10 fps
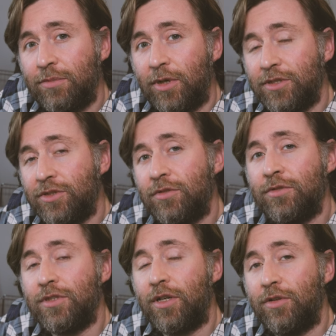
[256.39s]
my
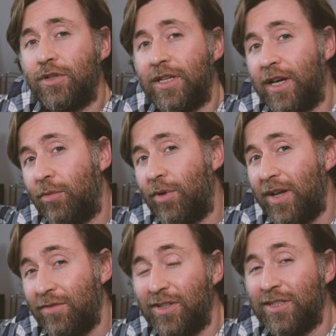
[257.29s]
students are looking at
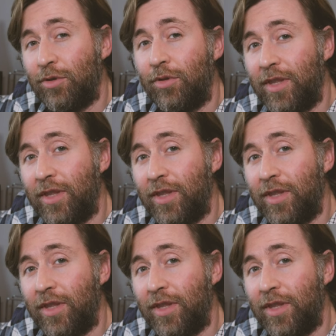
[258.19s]
whatever is on